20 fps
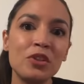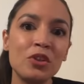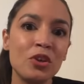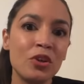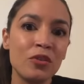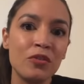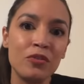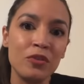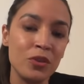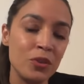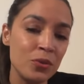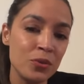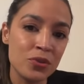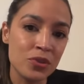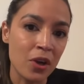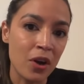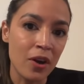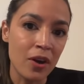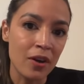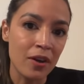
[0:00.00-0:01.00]
your
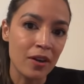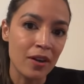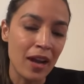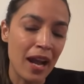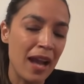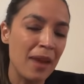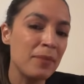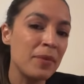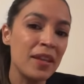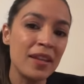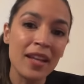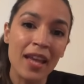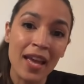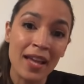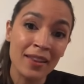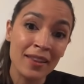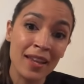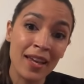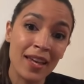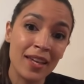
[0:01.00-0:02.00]
views are, I mean,
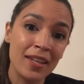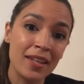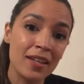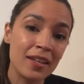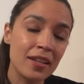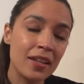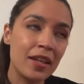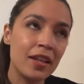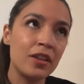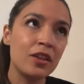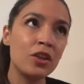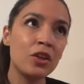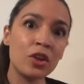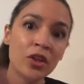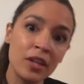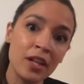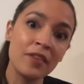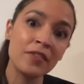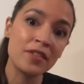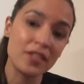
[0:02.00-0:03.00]
and like,
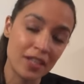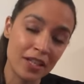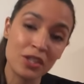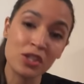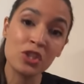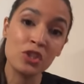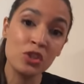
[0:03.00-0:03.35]
you're gonna have to